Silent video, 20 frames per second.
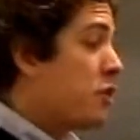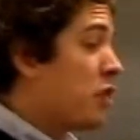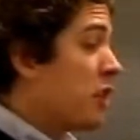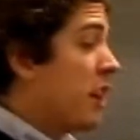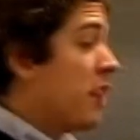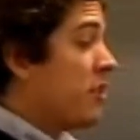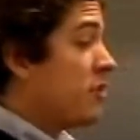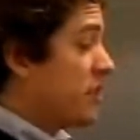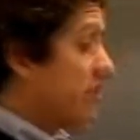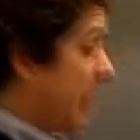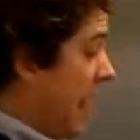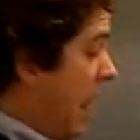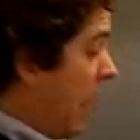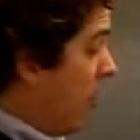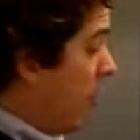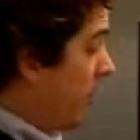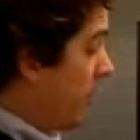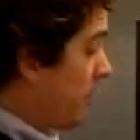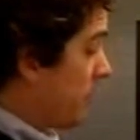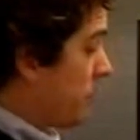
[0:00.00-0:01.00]
you're going to understand
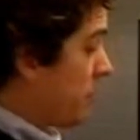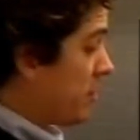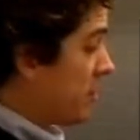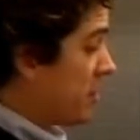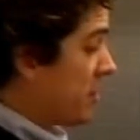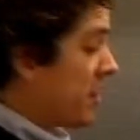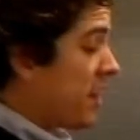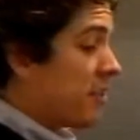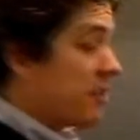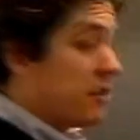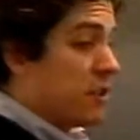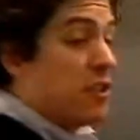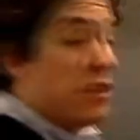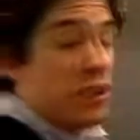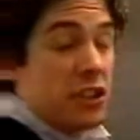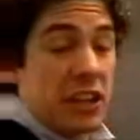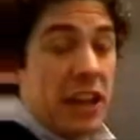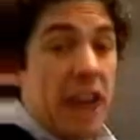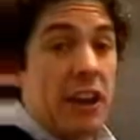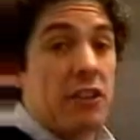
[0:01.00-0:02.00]
how all this works together so
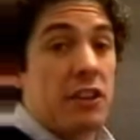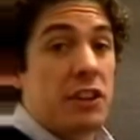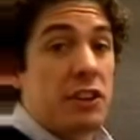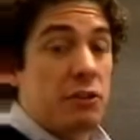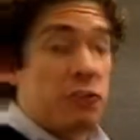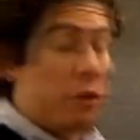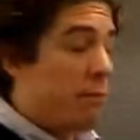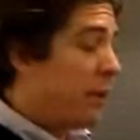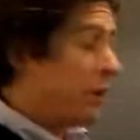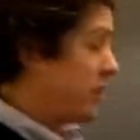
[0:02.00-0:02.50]
you can calculate your own